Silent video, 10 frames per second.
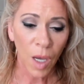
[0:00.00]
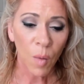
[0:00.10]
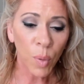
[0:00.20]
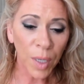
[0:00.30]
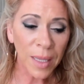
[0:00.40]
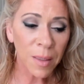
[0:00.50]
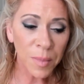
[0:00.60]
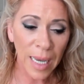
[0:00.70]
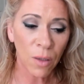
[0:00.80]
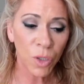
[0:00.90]
Bring them
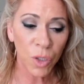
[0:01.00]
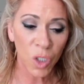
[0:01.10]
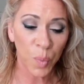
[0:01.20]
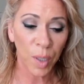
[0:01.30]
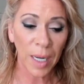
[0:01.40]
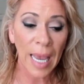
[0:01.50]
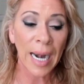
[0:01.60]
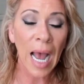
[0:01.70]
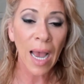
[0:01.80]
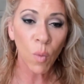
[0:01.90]
down to the spring
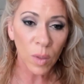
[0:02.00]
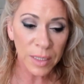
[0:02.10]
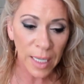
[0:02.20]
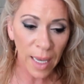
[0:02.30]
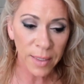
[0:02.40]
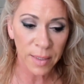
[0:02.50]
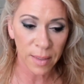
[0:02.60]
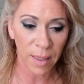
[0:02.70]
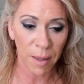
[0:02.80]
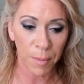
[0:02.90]
and I will
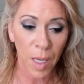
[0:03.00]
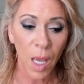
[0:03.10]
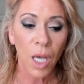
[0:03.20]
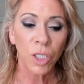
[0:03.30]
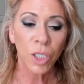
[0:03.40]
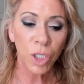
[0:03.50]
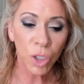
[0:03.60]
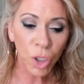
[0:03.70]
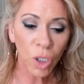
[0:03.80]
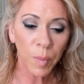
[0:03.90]
test them to
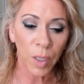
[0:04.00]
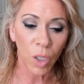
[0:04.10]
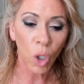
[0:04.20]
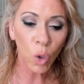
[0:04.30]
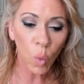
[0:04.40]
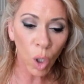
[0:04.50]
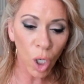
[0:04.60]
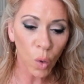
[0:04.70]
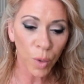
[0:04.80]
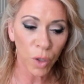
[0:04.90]
determine who will
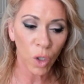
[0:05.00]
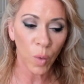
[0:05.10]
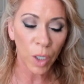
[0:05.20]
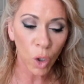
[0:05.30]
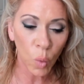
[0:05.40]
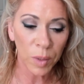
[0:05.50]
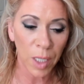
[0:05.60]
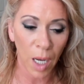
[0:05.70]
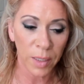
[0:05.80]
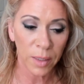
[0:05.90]
go with you and who will
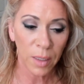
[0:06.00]
not.